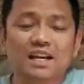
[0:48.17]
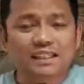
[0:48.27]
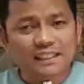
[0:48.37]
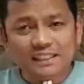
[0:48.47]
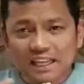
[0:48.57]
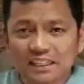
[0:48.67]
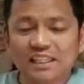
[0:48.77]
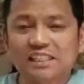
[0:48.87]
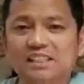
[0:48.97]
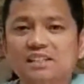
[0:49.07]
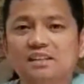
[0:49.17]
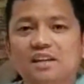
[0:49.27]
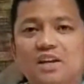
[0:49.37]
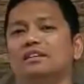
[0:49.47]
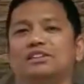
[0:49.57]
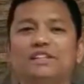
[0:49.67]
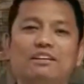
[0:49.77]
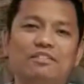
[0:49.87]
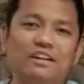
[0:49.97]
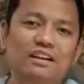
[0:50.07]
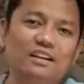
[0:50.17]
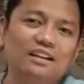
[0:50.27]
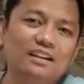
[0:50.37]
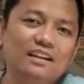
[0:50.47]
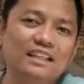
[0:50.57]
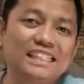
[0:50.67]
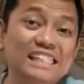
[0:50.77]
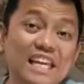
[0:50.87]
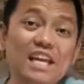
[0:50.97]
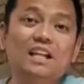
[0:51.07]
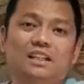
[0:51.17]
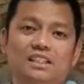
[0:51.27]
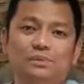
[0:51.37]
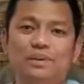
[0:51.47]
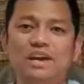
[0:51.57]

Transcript: As a dentist, several skills.